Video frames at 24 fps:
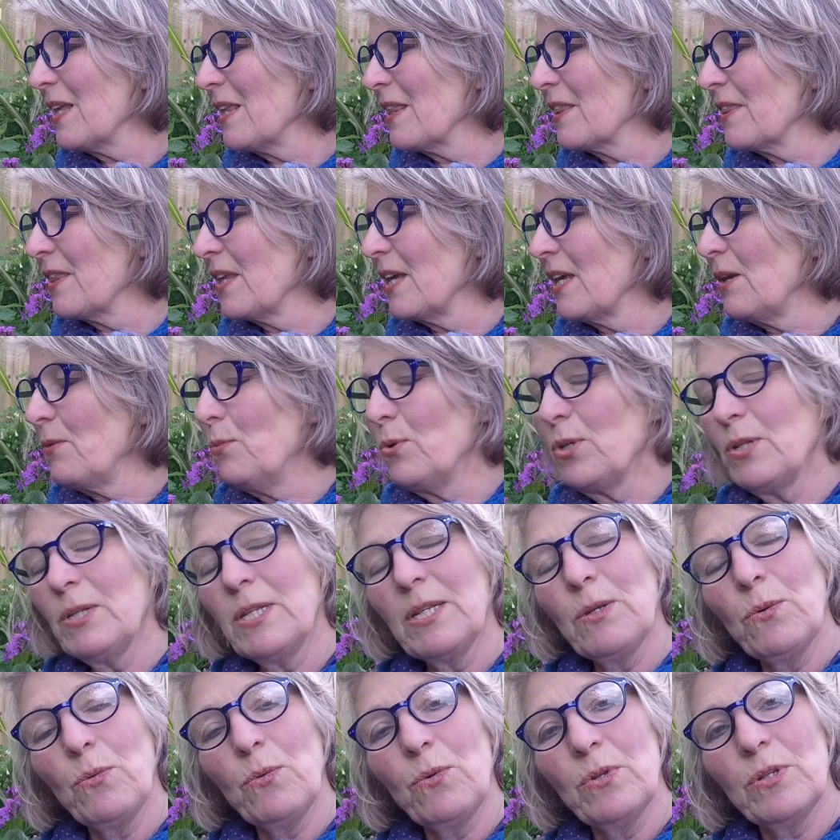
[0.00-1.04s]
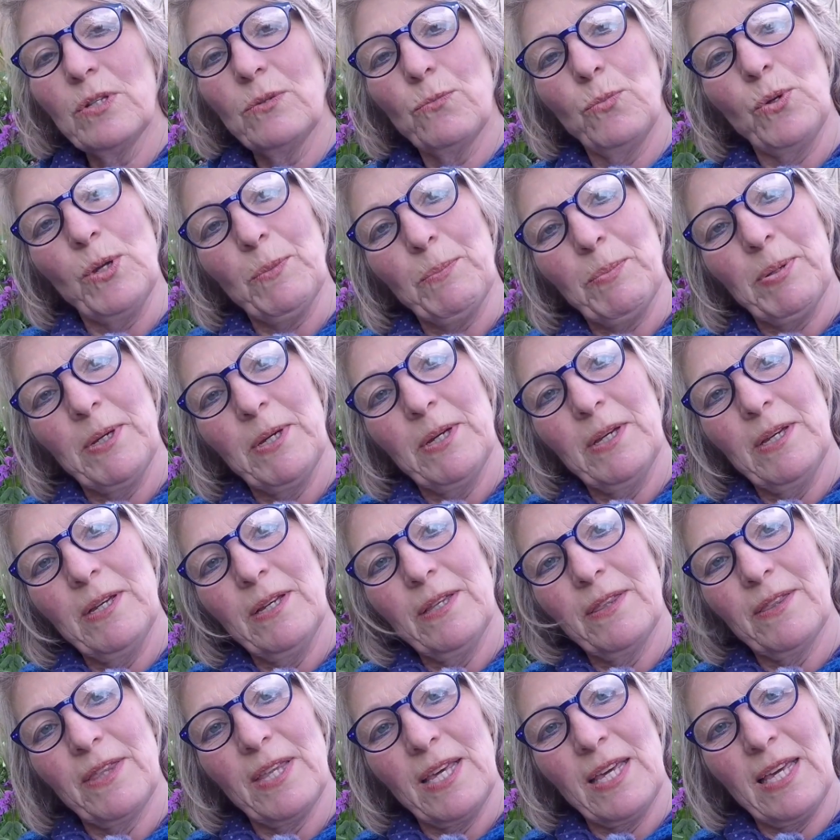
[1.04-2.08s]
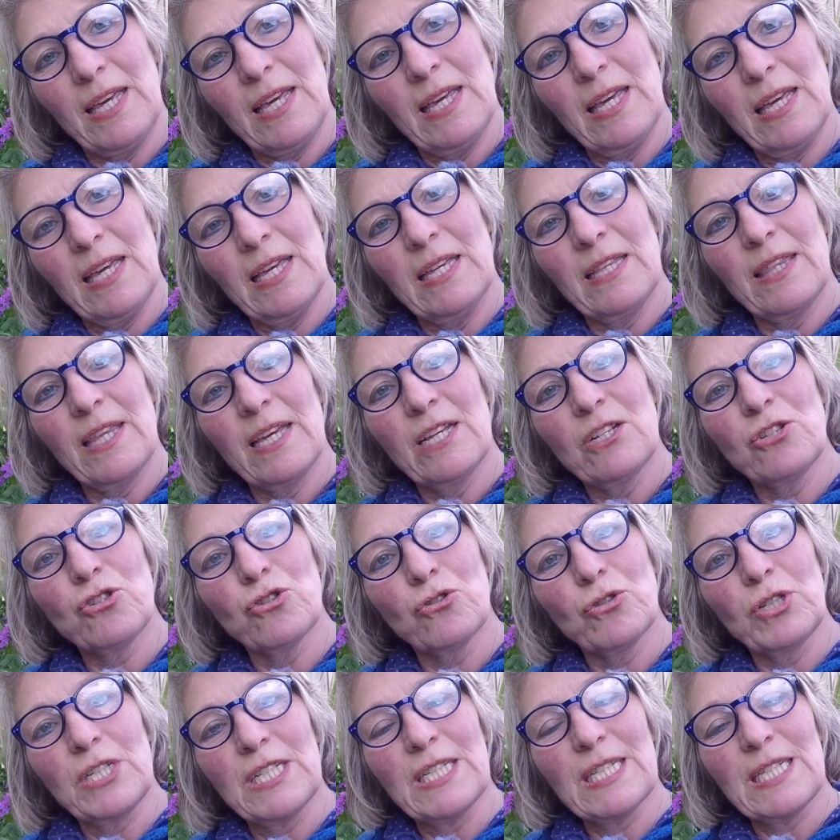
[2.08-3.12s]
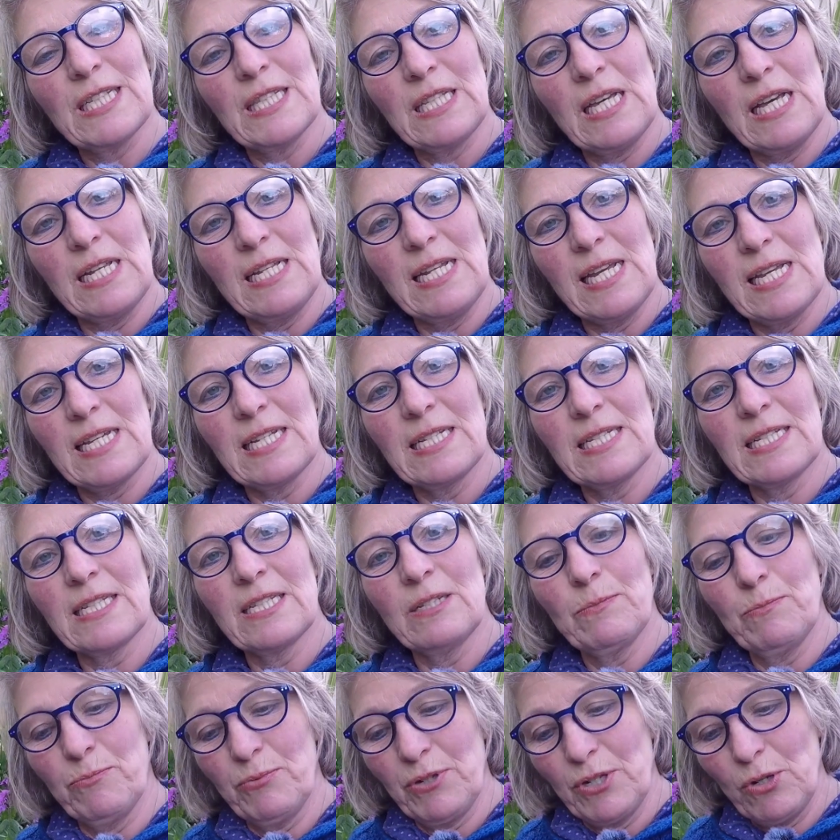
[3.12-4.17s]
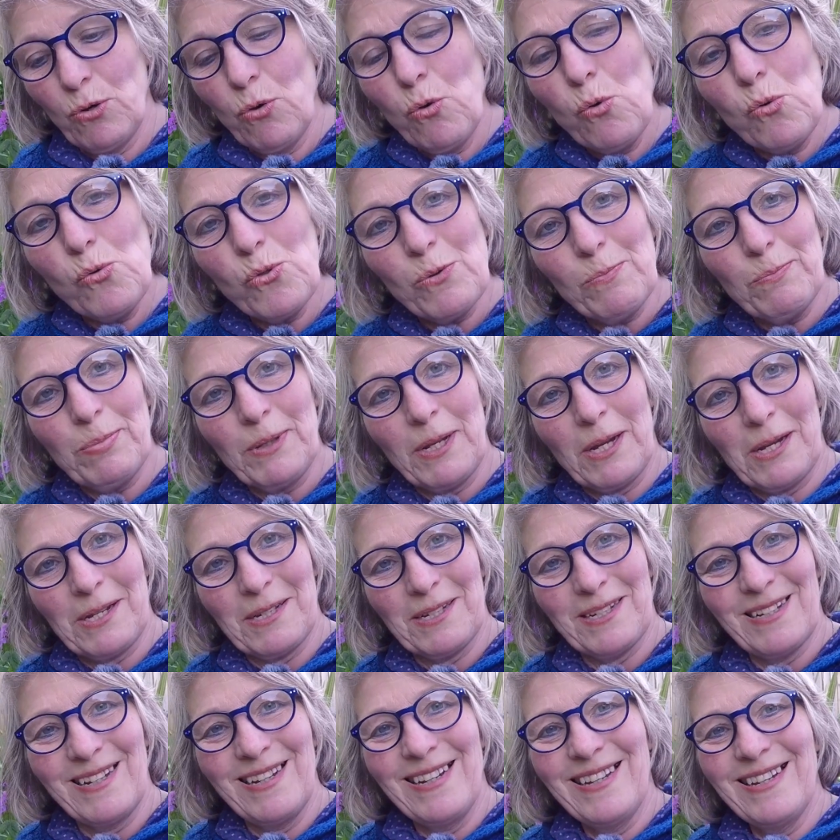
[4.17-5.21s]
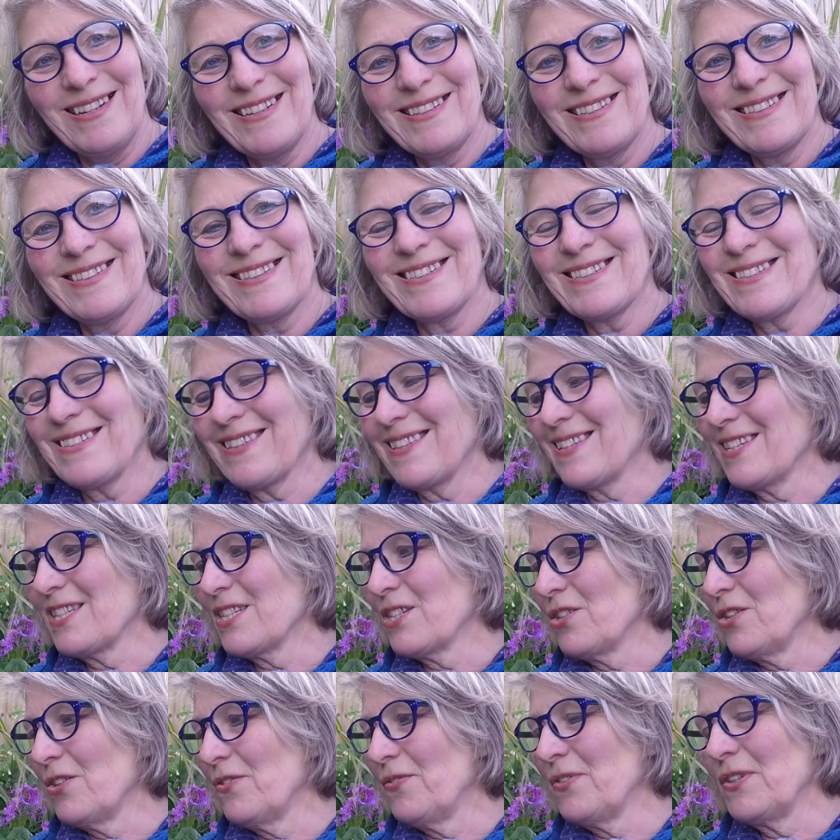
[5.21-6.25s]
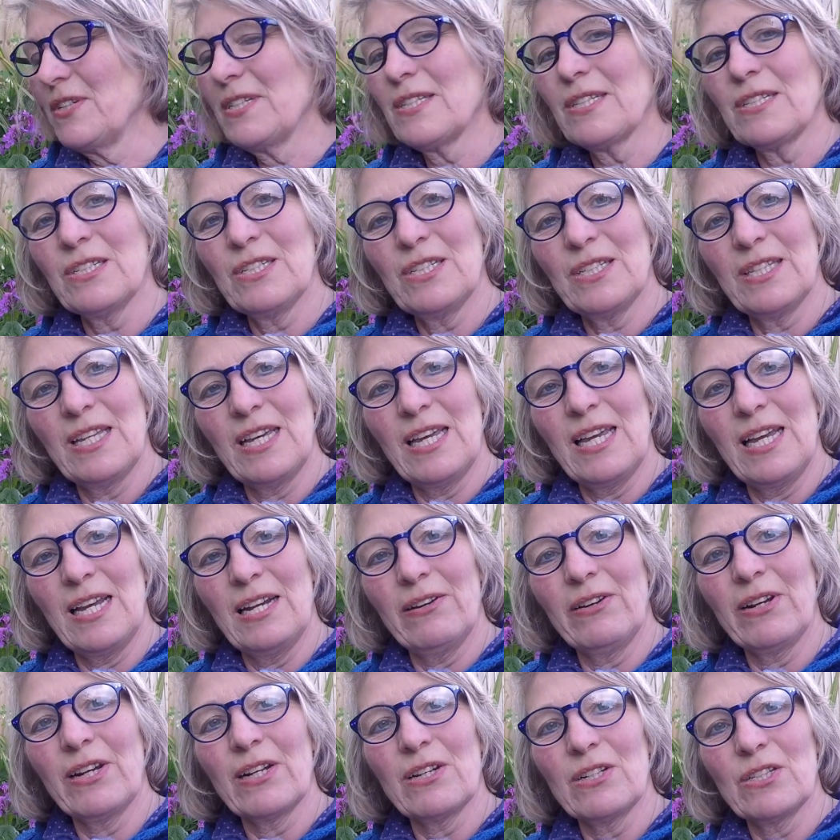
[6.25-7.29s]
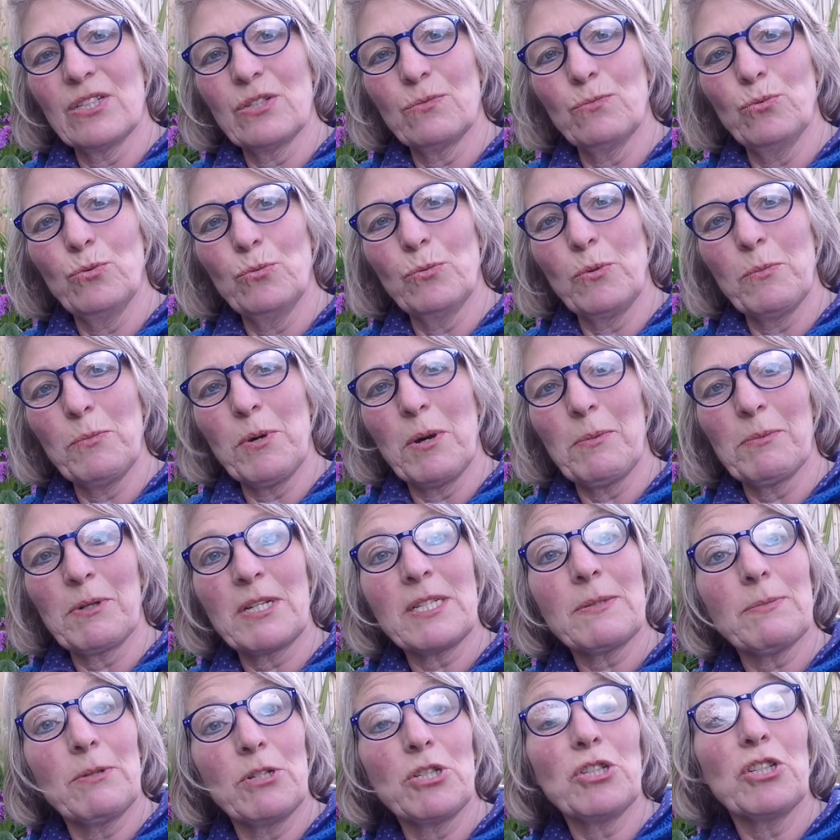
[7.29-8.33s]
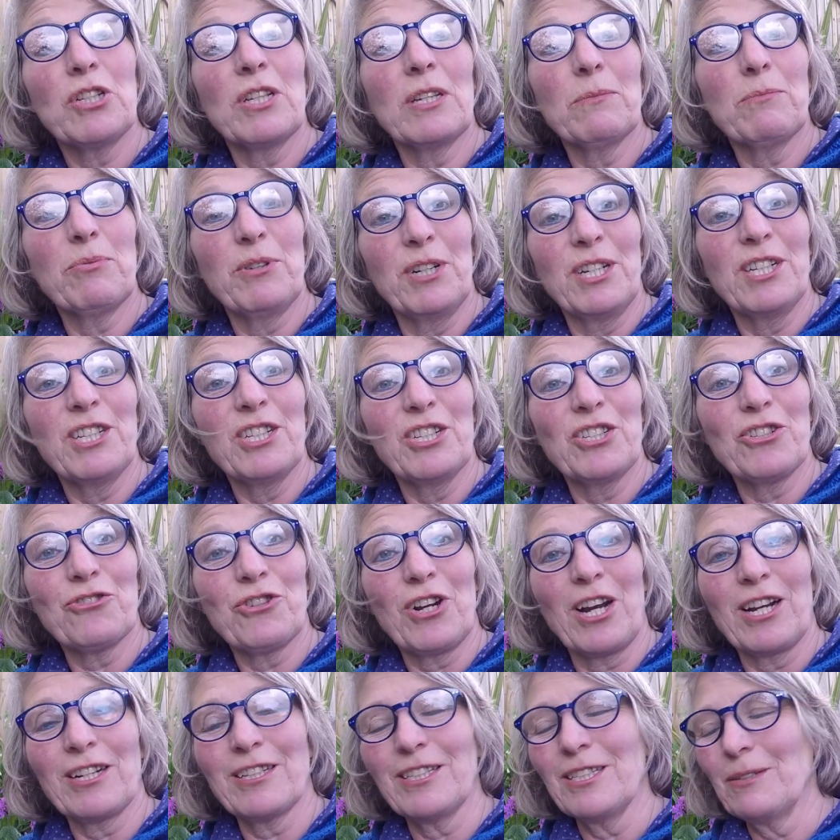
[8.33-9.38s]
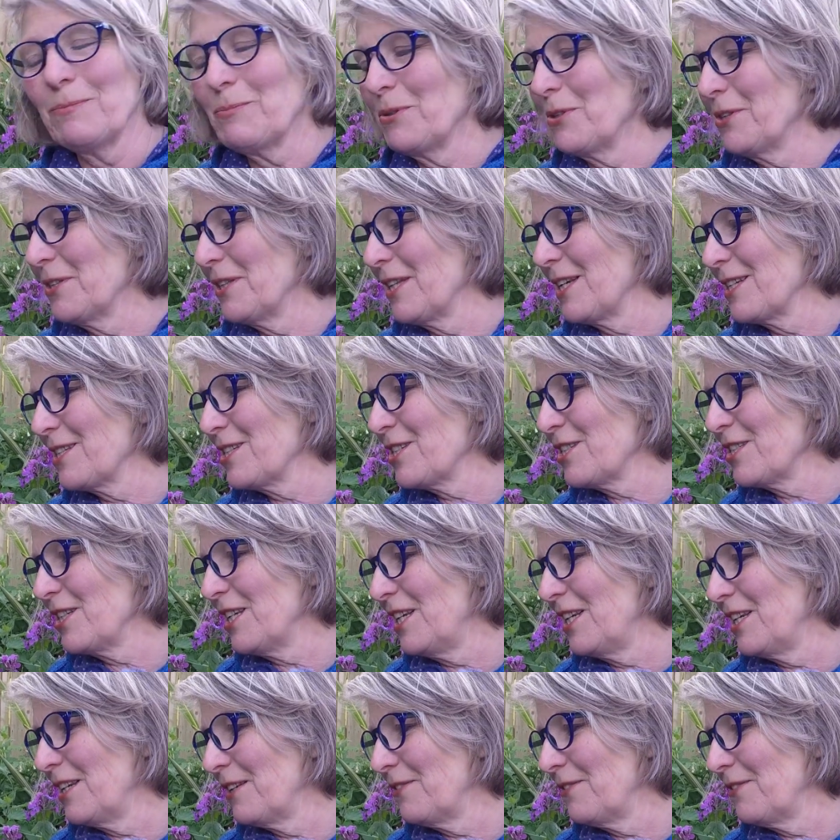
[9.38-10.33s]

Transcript: They would whip their joints and their legs to bring all the blood to the surface and to that area and to warm them up, and I suppose you get pretty distracted by that stinging